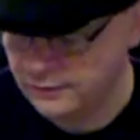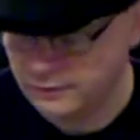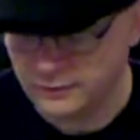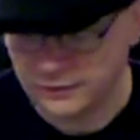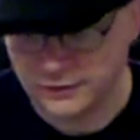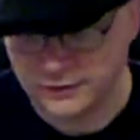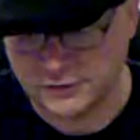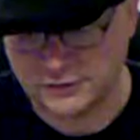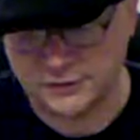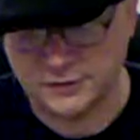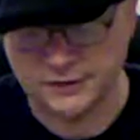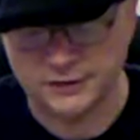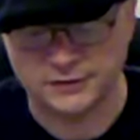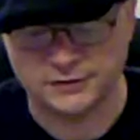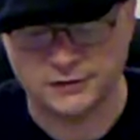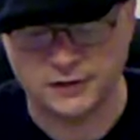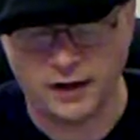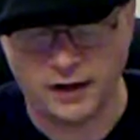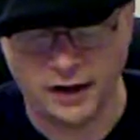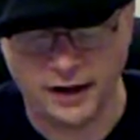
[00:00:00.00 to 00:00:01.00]
this thing is
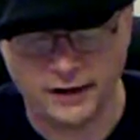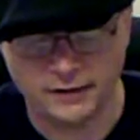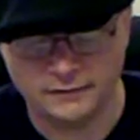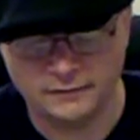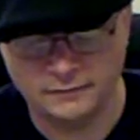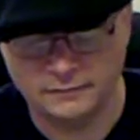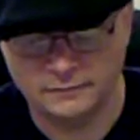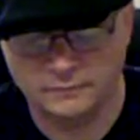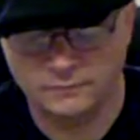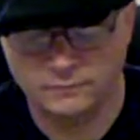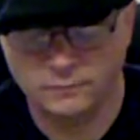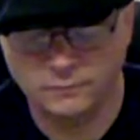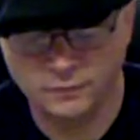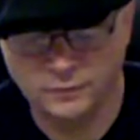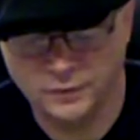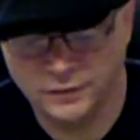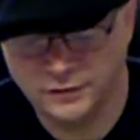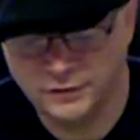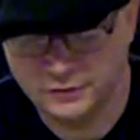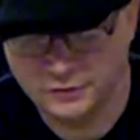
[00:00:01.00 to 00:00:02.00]
hot.
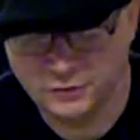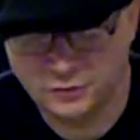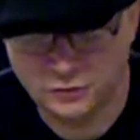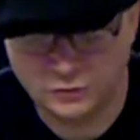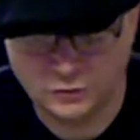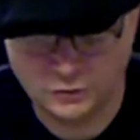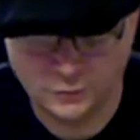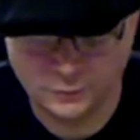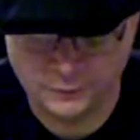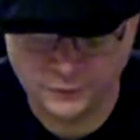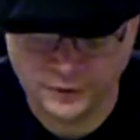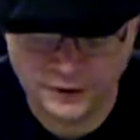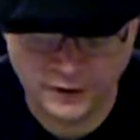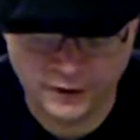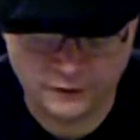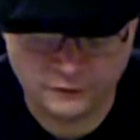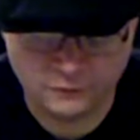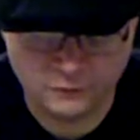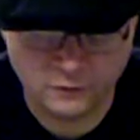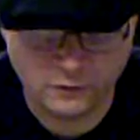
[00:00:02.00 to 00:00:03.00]
Be super
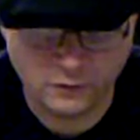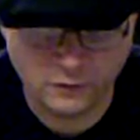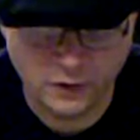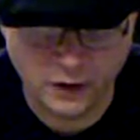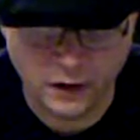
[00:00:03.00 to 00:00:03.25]
careful.